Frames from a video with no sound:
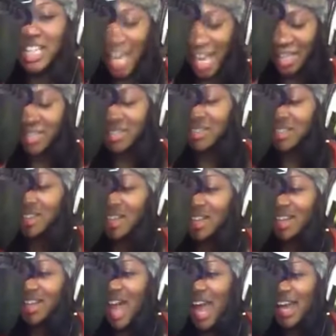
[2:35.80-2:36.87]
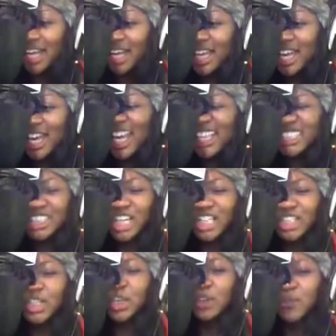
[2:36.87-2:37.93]
again. Like, it's
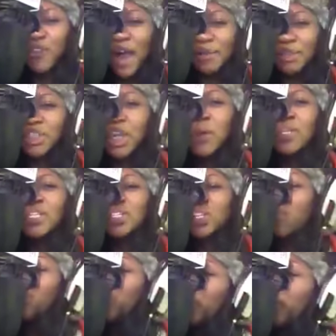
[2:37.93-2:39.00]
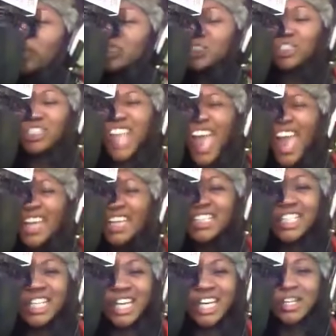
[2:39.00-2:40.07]
such good vibes. You know when you just feel the
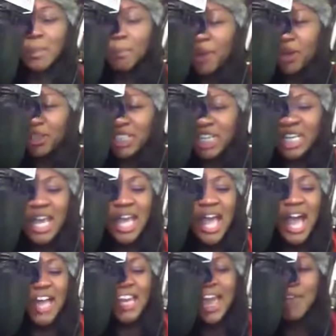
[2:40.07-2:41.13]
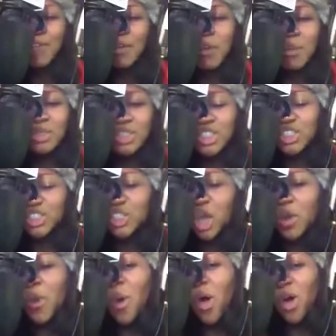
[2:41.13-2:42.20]
energy in the building and everyone was just
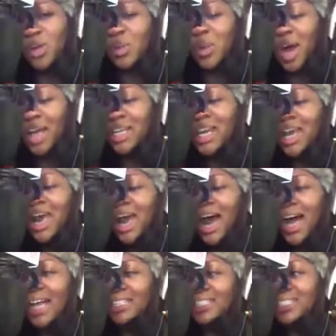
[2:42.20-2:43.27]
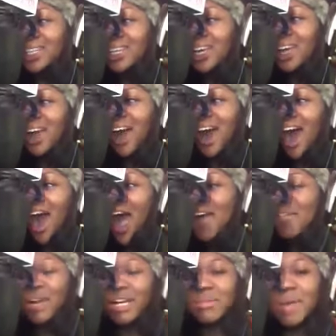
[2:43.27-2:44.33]
so on one? And I
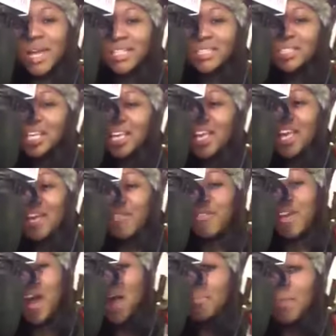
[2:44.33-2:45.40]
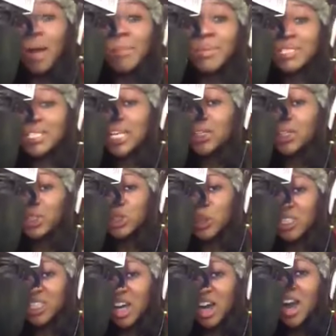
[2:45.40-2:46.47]
recommend, if I'm seeing on
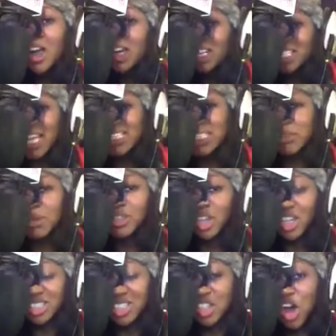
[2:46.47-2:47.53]
Twitter, because Eskimo Dance is